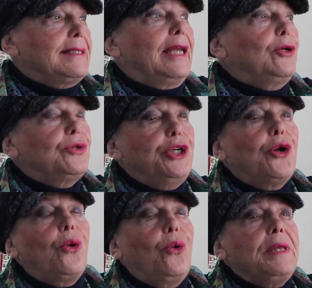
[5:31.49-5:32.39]
And I go, you
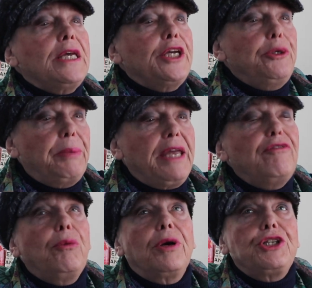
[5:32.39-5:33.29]
know, you pay
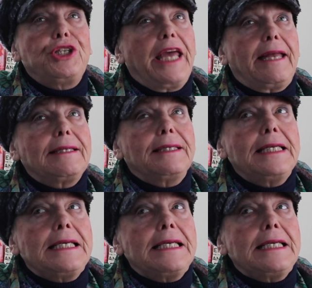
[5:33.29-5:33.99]
for what you get.